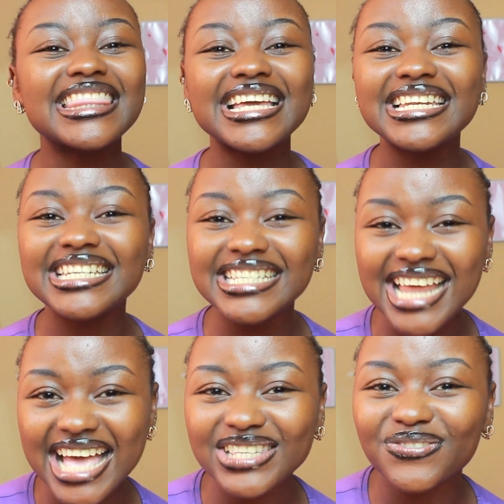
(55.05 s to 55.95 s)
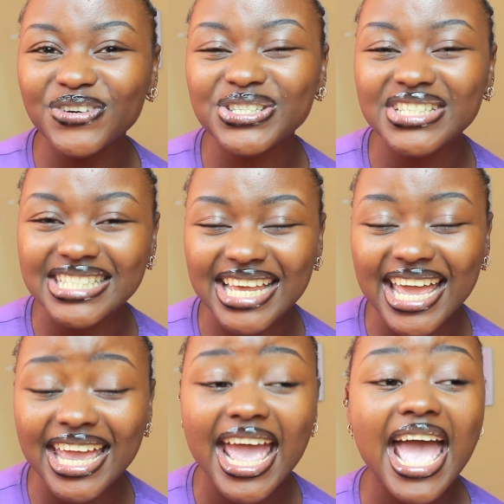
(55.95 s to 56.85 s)
the dress for
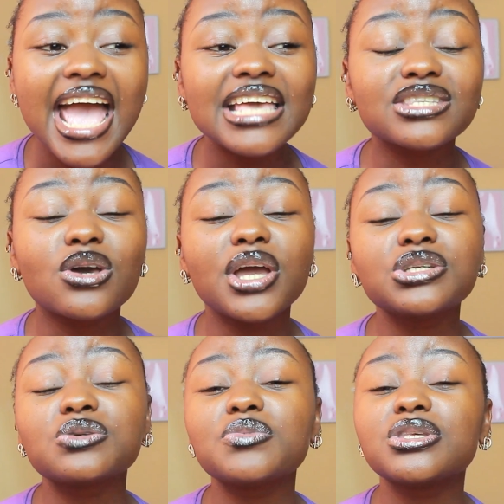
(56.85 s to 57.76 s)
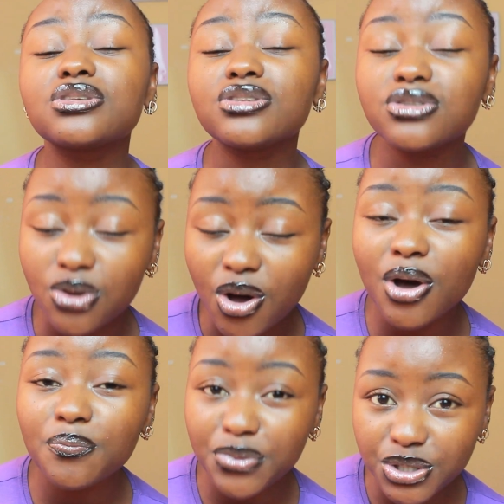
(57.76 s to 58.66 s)
today is going to be so
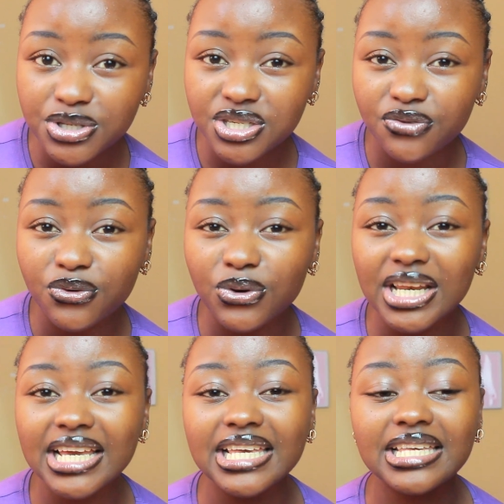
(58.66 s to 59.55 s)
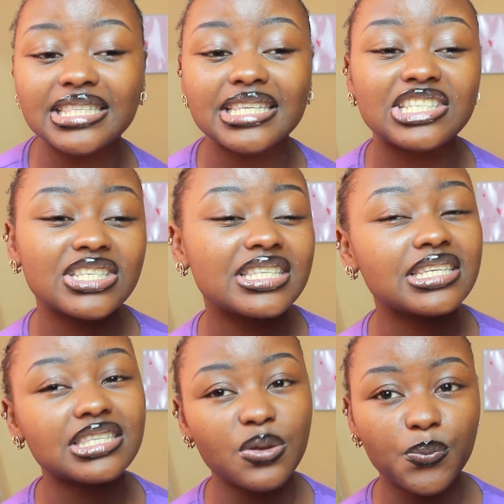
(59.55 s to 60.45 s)
beautiful. It's just
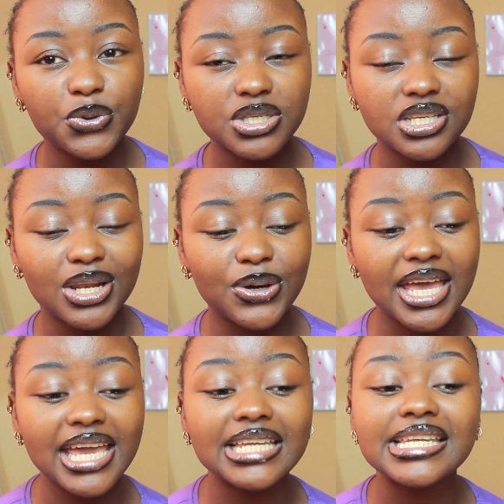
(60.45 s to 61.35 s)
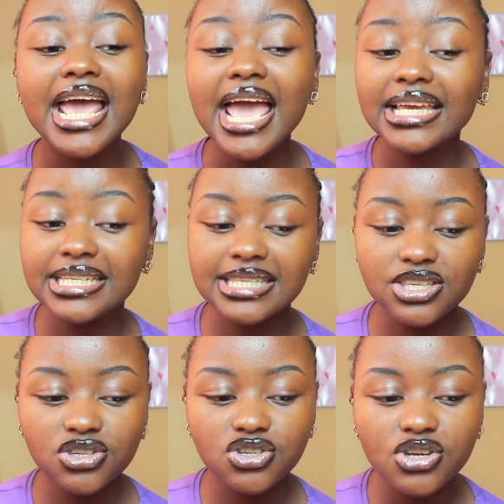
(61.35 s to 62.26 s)
a simple silhouette. It is
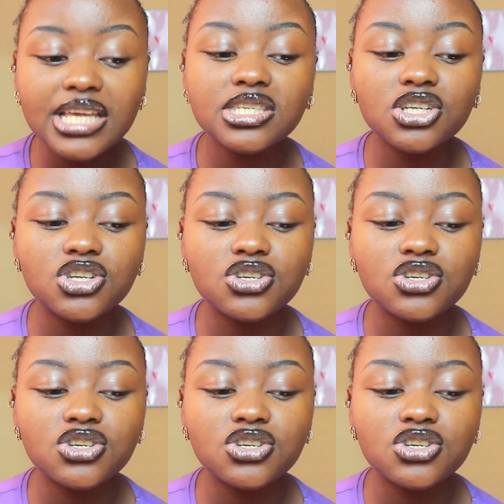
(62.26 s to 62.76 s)
a stretchy